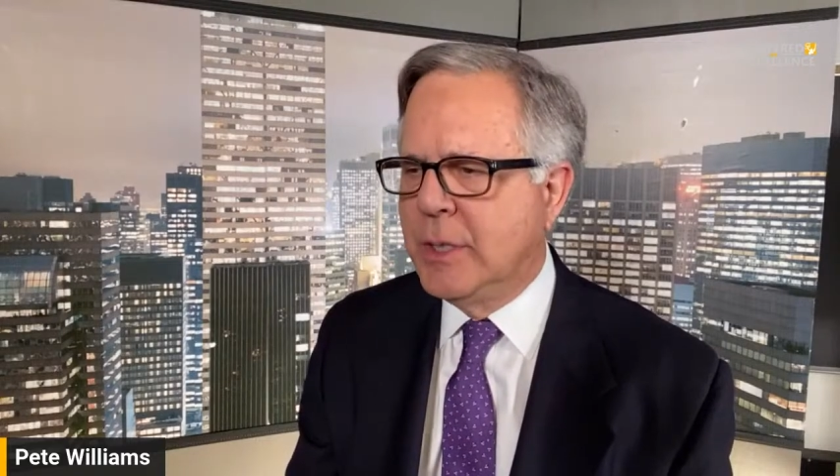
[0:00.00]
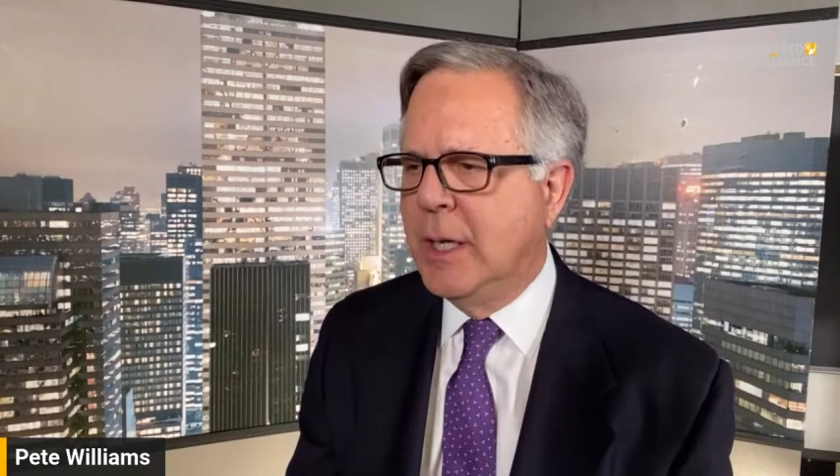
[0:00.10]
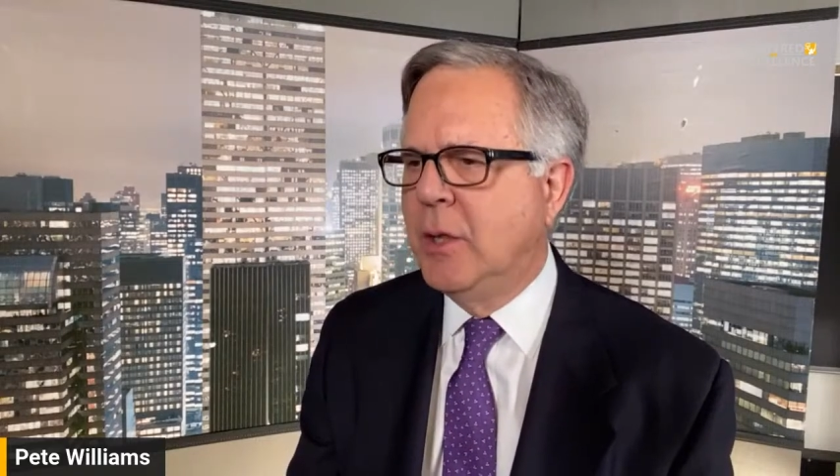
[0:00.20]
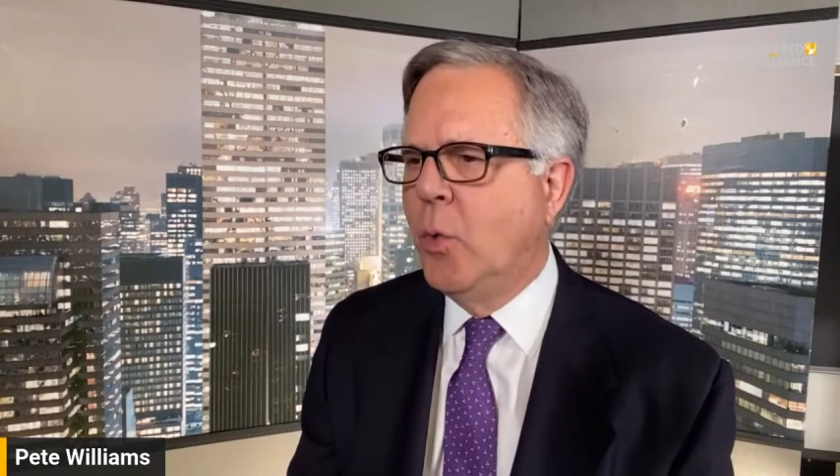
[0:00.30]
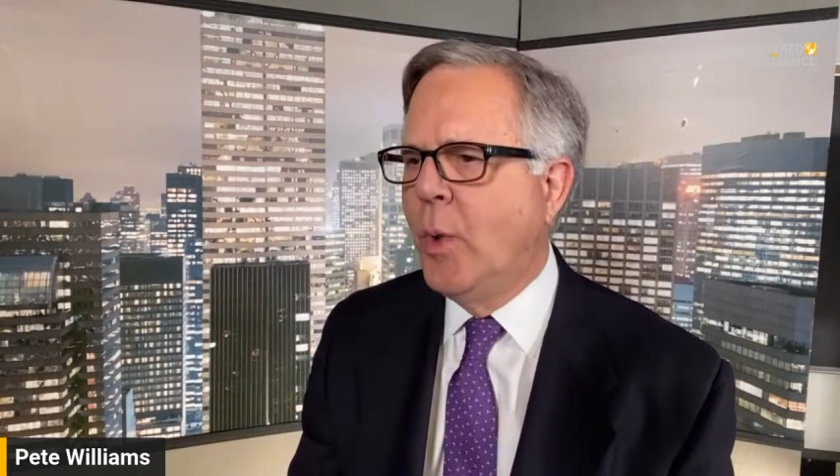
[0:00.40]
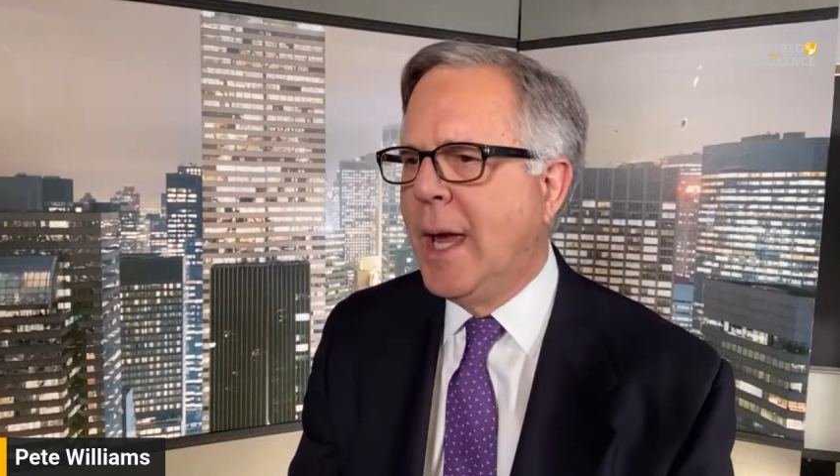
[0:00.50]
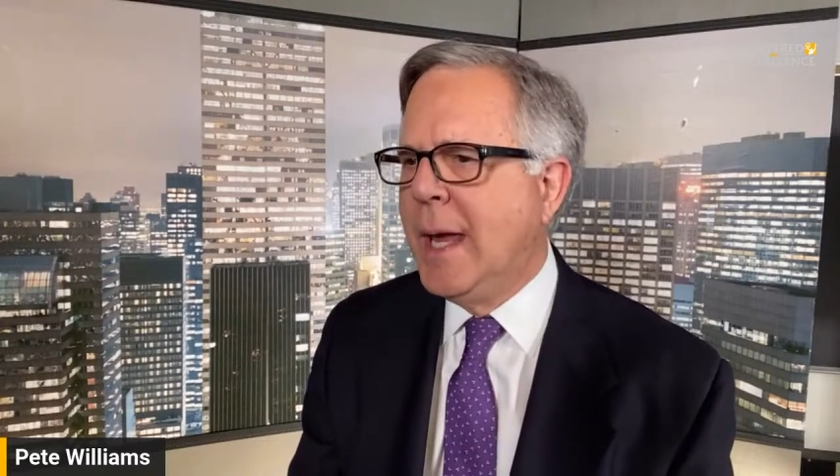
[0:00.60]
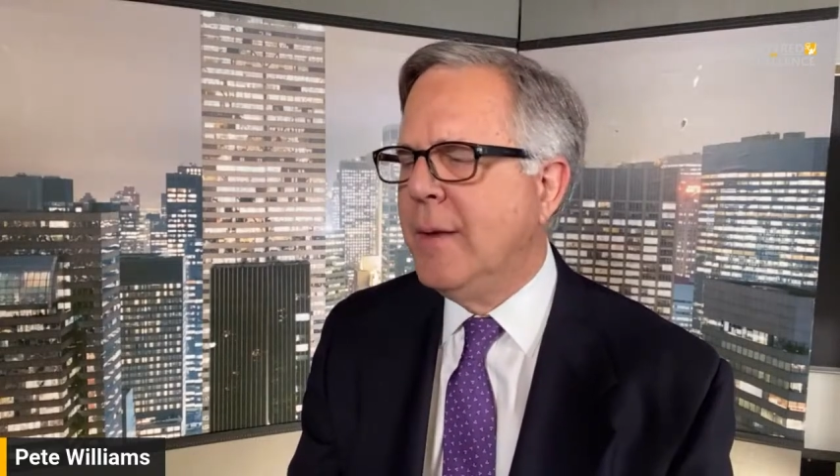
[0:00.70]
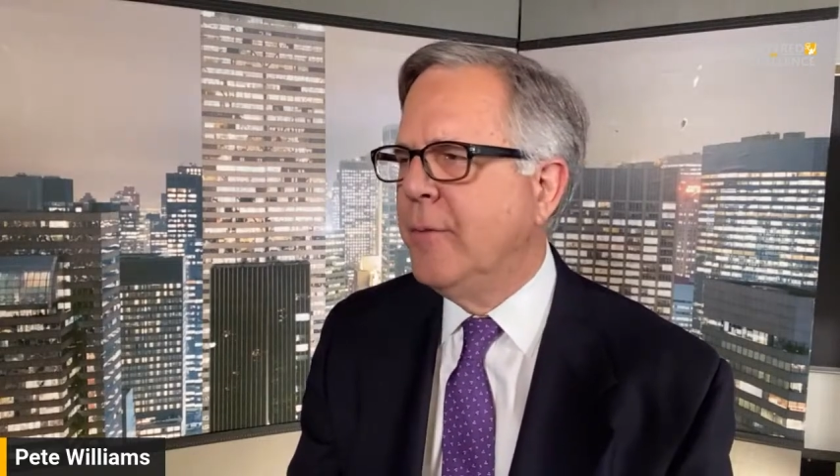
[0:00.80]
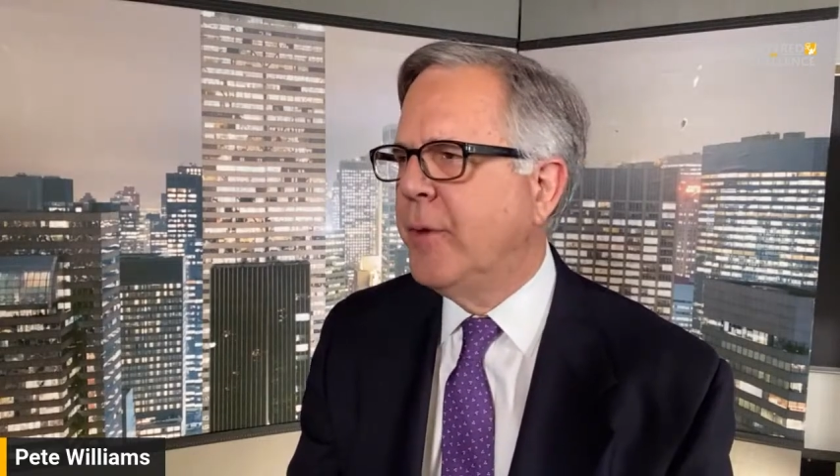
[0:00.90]
in the
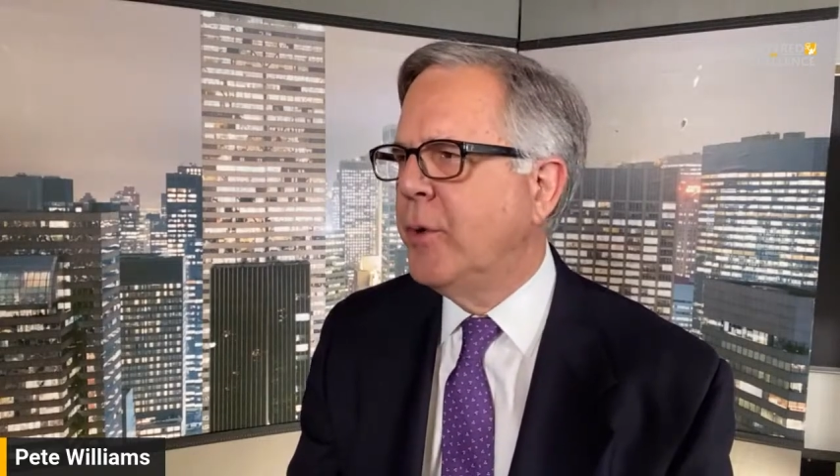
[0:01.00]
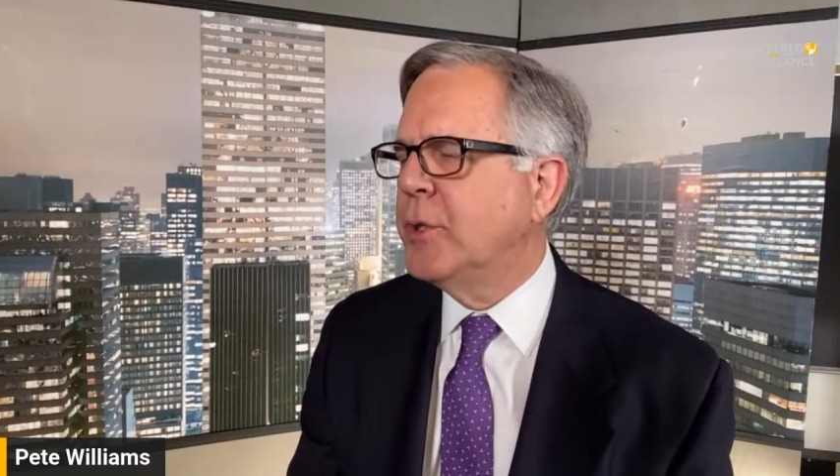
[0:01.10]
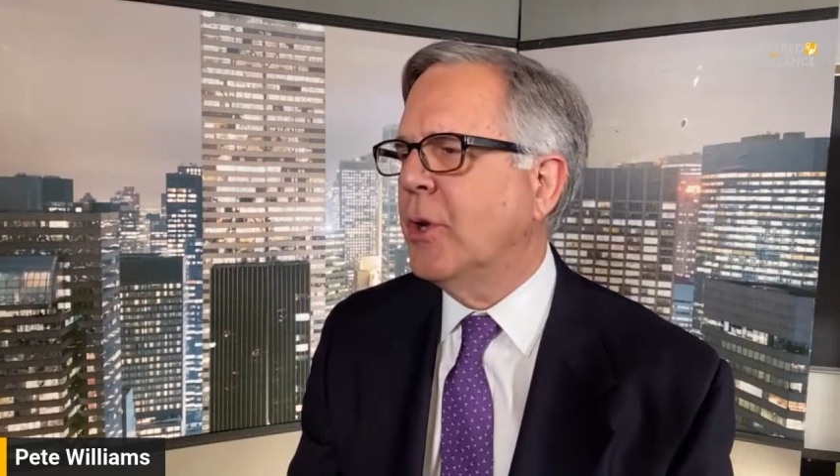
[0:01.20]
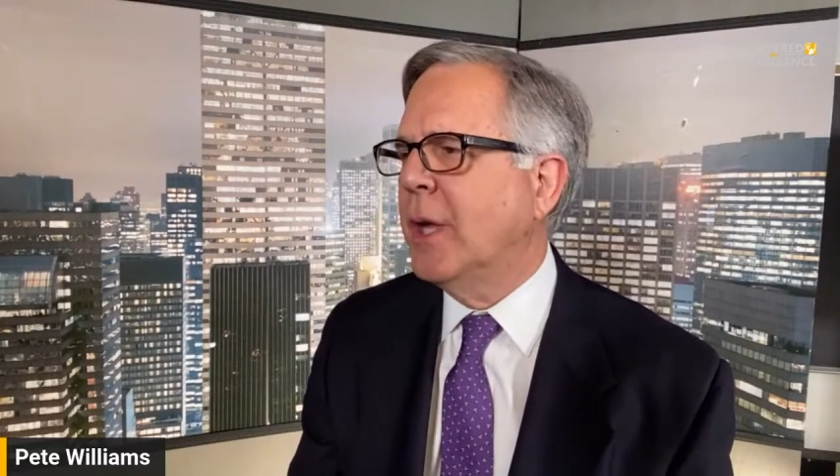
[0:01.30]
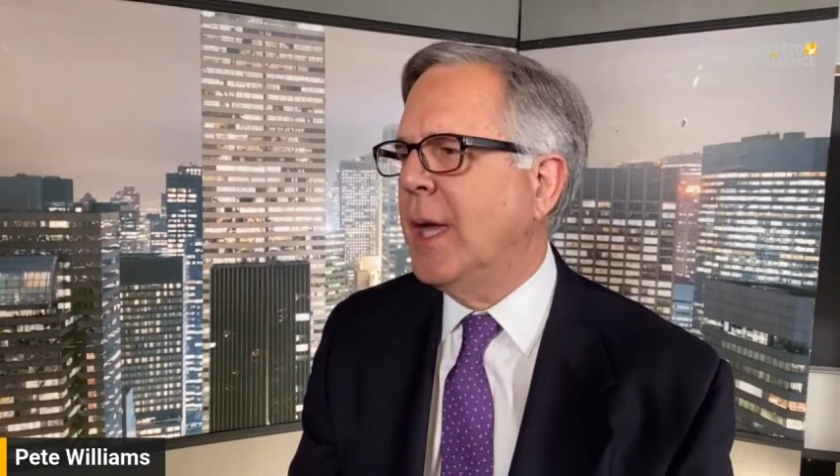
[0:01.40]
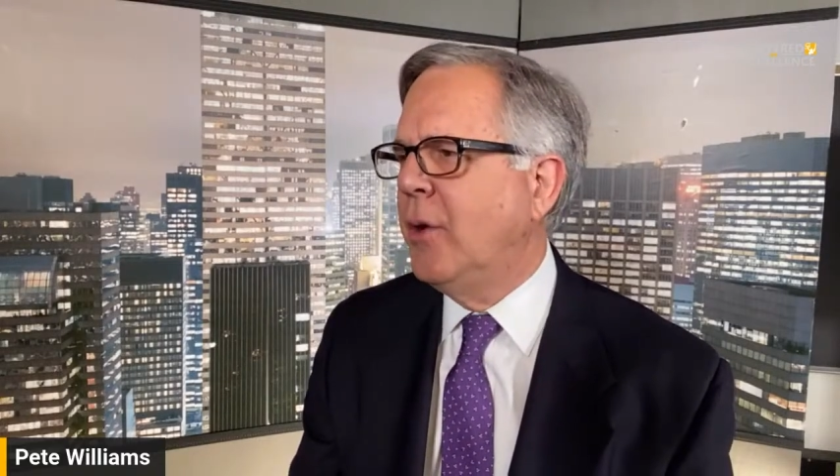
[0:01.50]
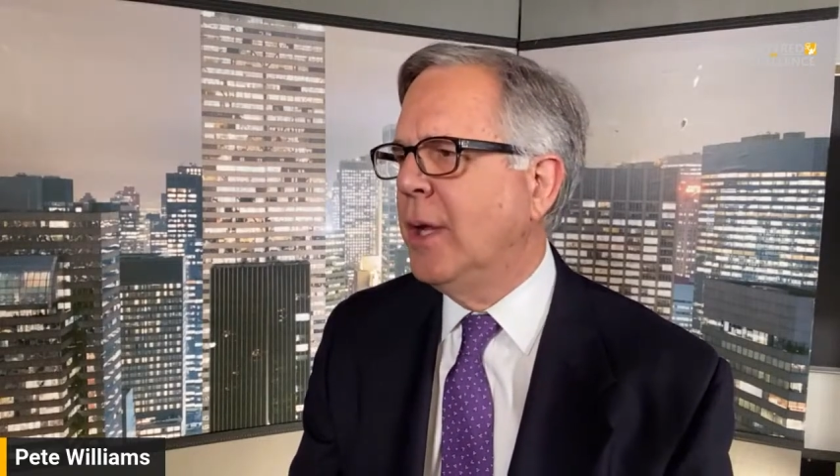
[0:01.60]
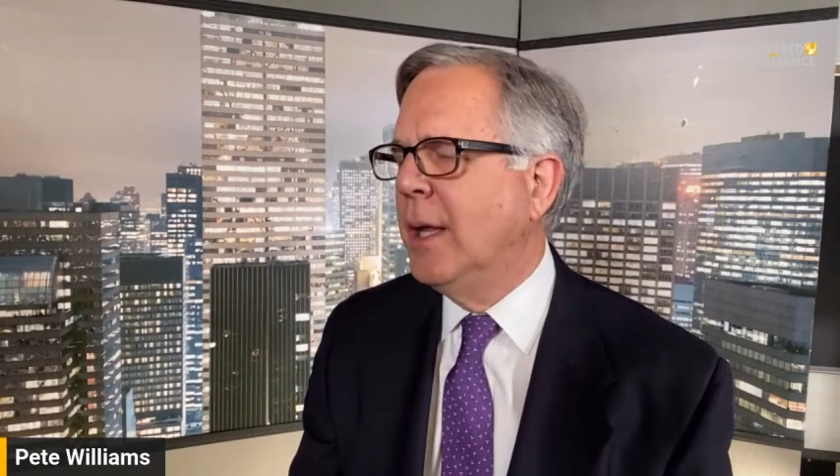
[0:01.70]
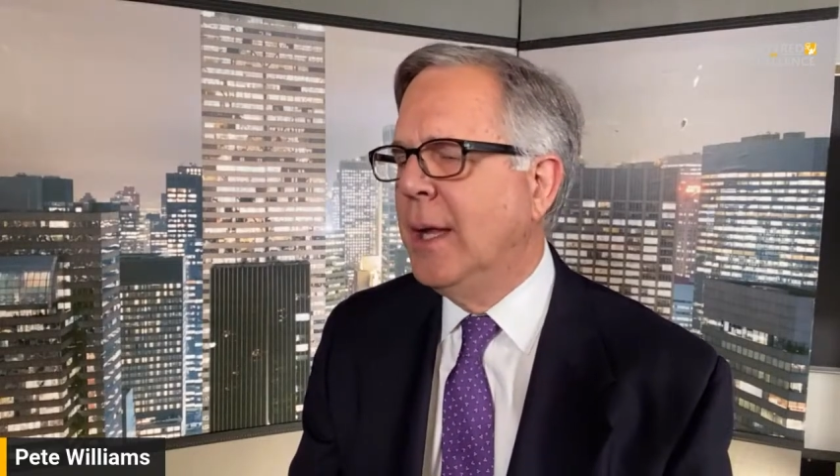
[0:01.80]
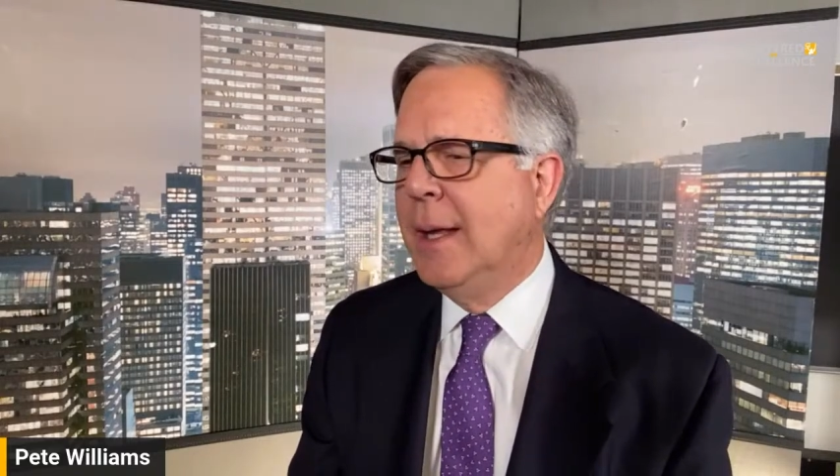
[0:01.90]
way votes are counted.